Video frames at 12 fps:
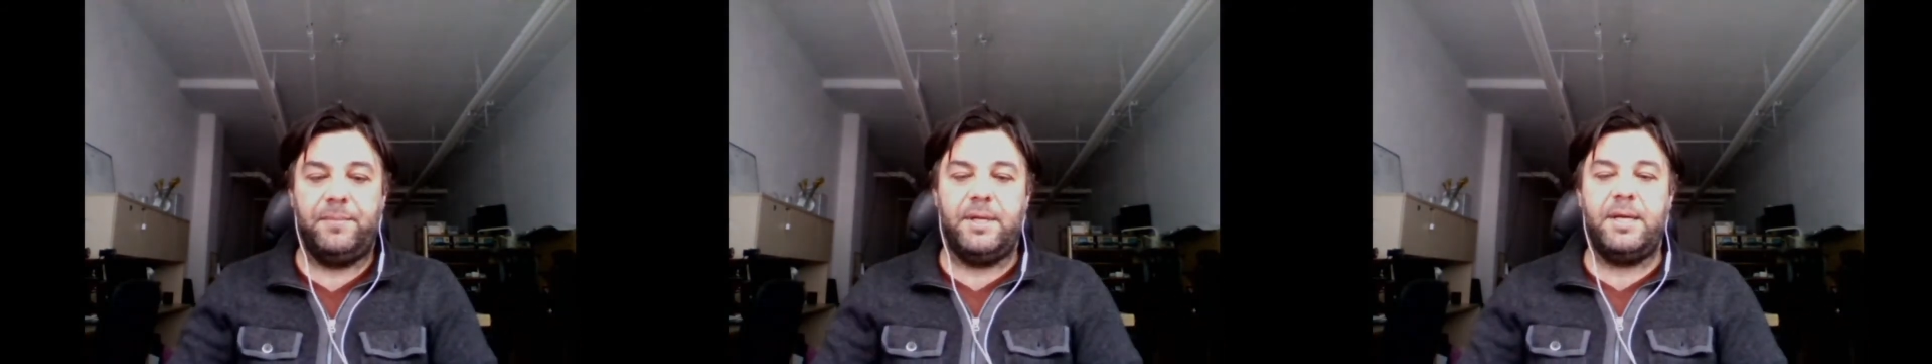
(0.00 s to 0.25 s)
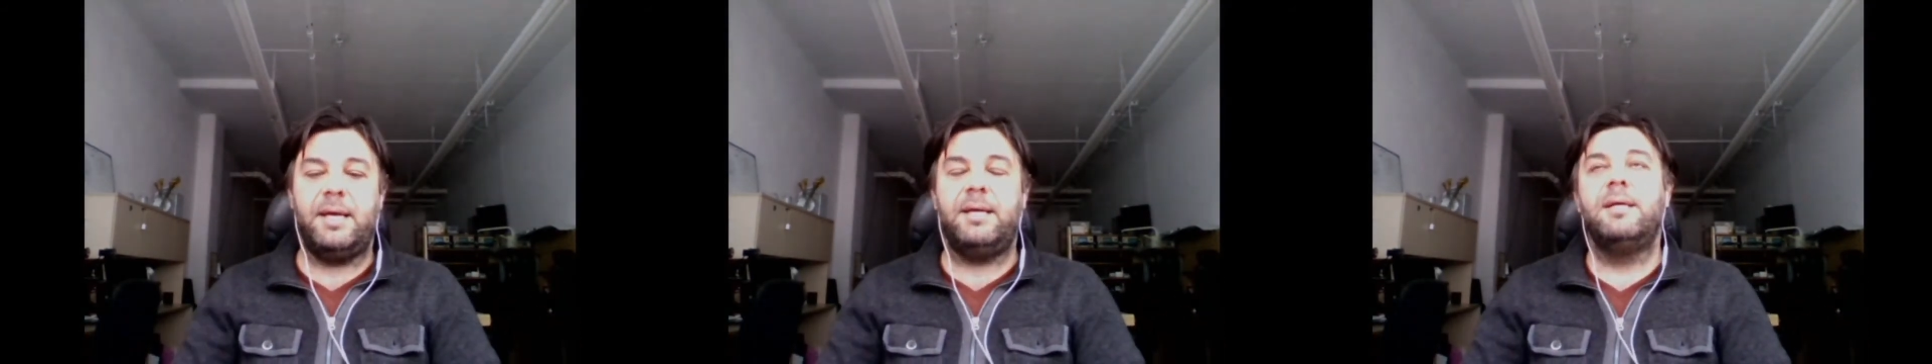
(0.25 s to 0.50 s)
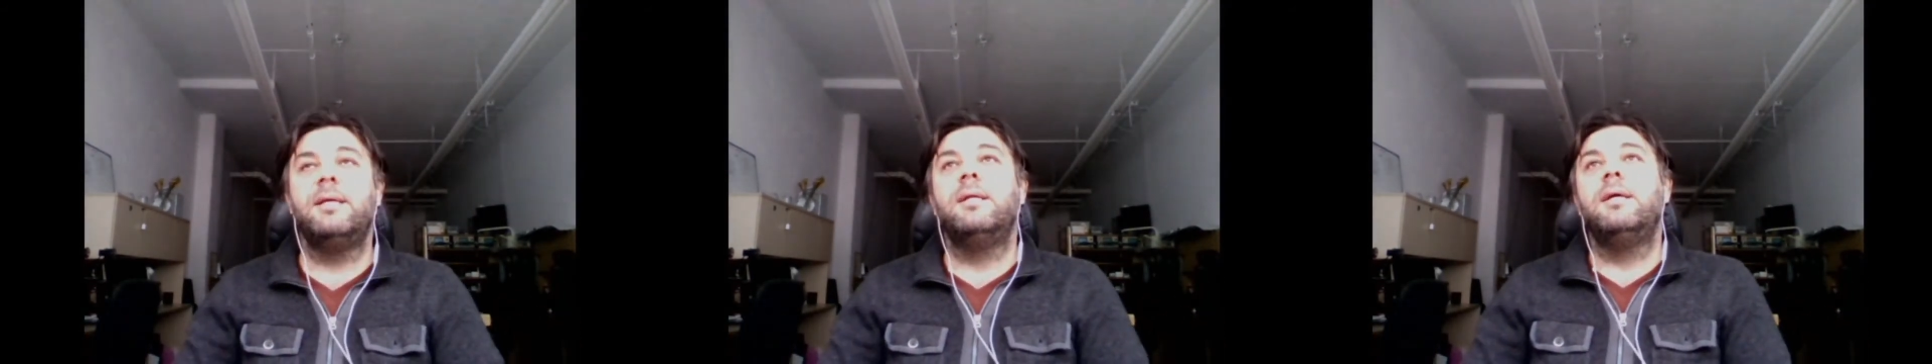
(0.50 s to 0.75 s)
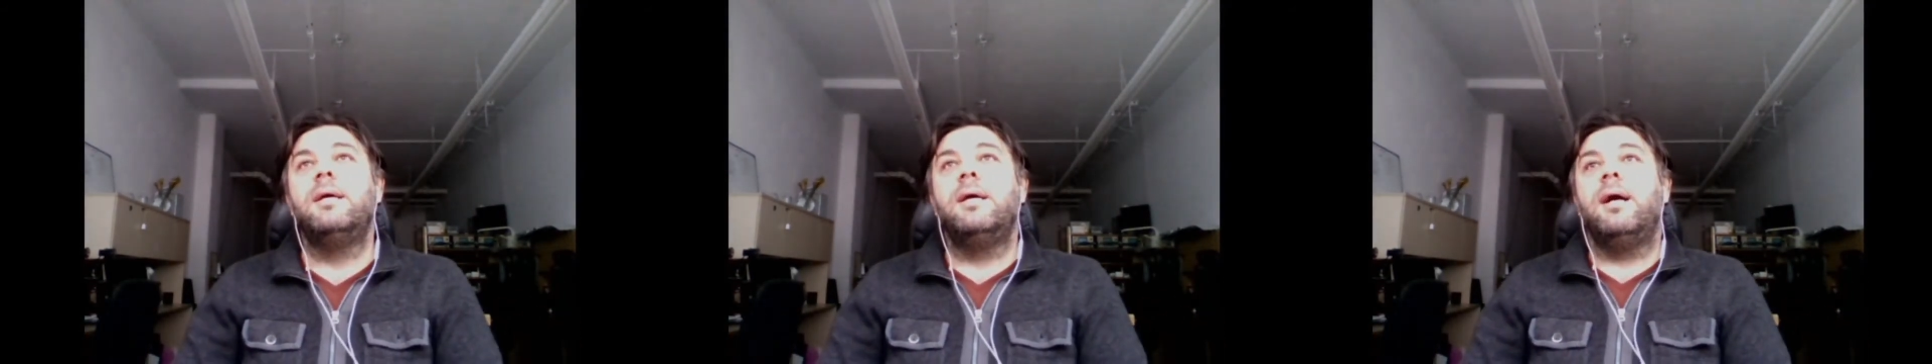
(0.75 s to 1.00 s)
Okay,
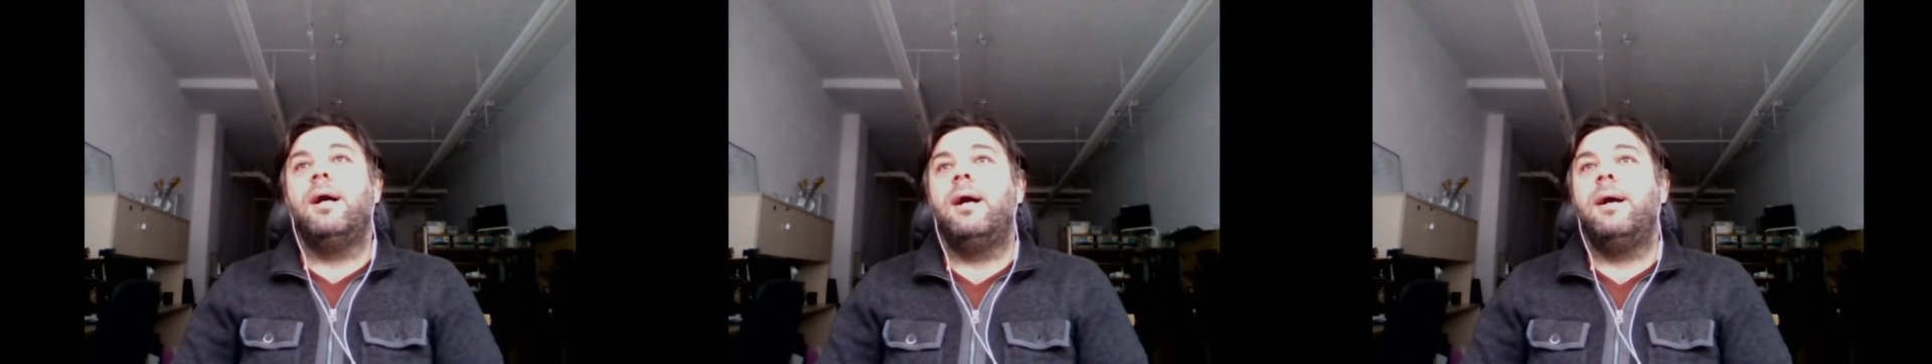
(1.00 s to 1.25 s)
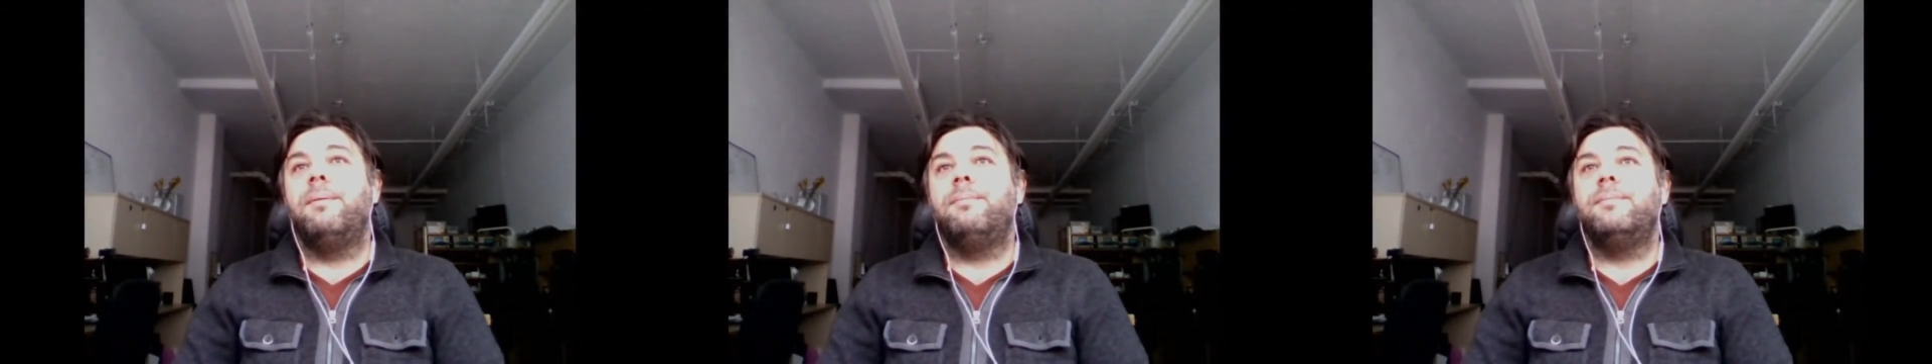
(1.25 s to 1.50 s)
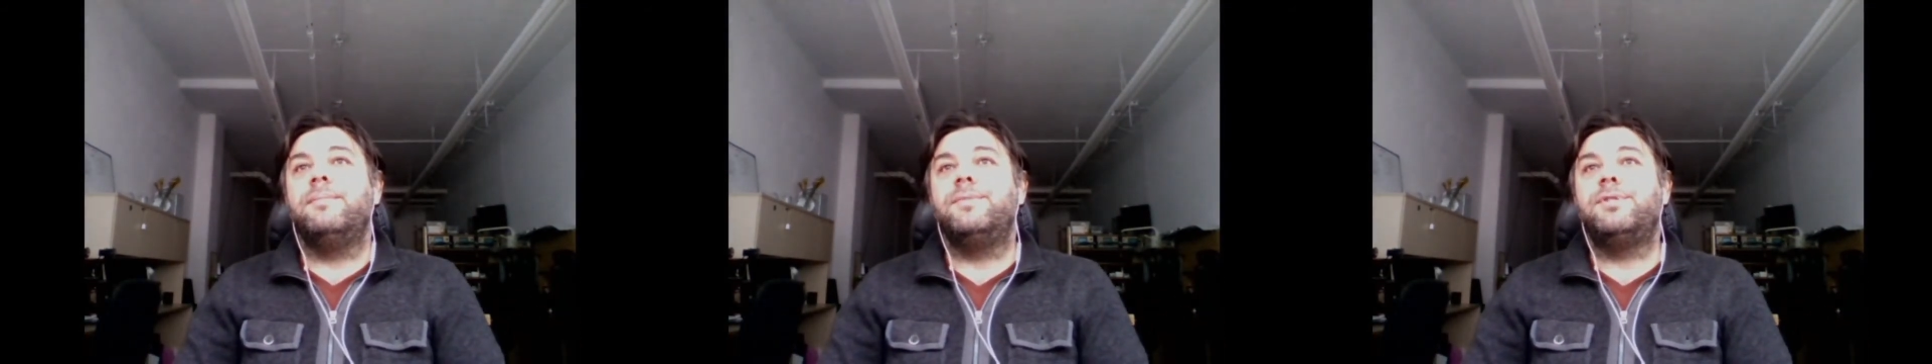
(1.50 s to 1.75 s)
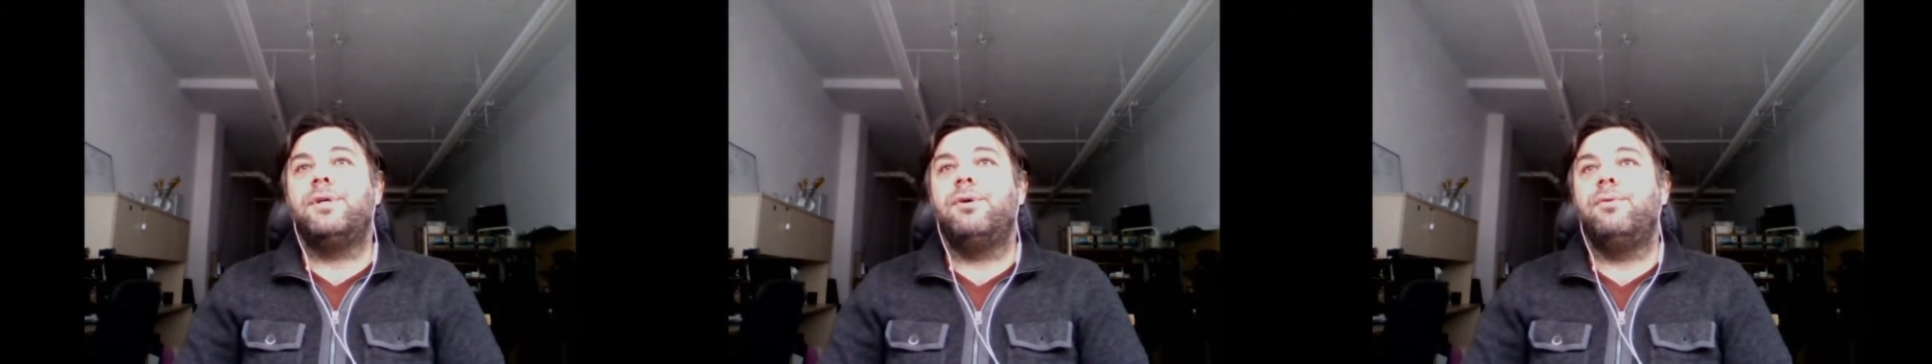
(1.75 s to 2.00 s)

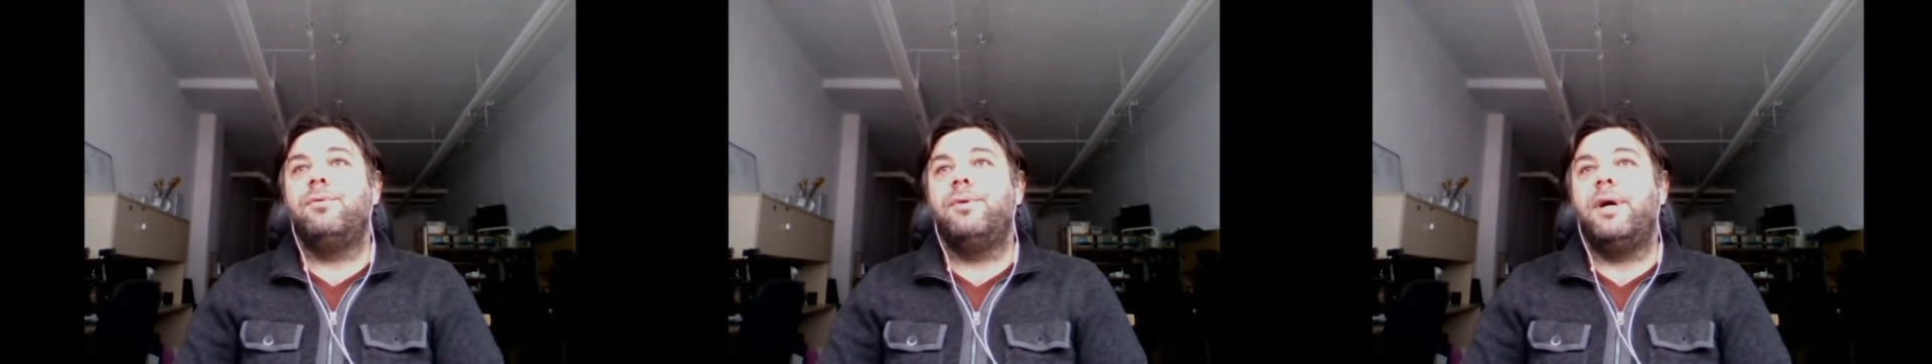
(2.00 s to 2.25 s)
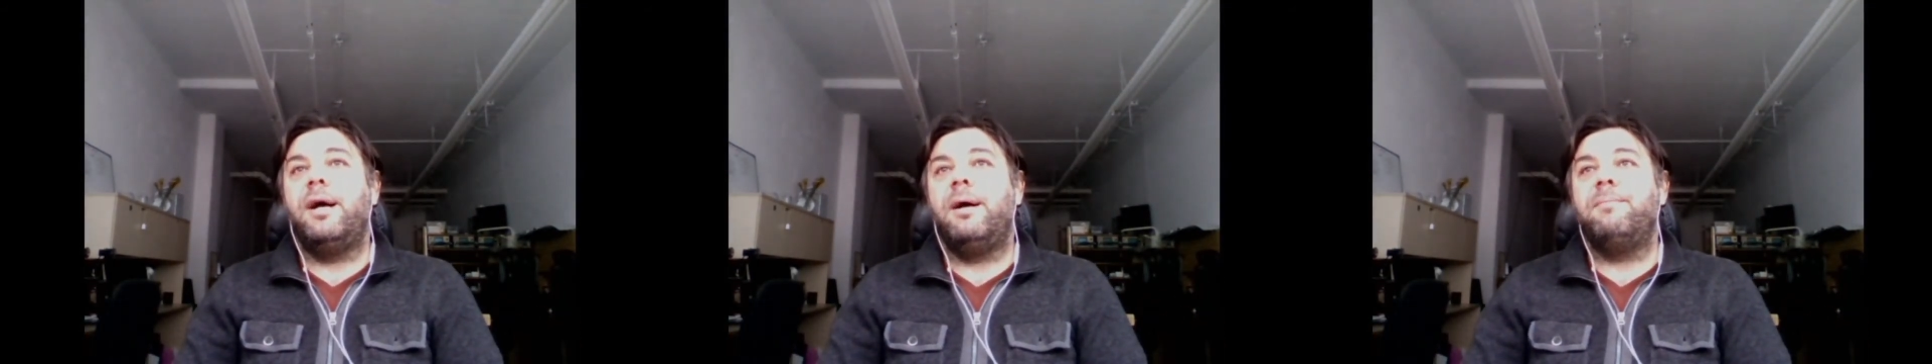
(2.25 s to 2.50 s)
so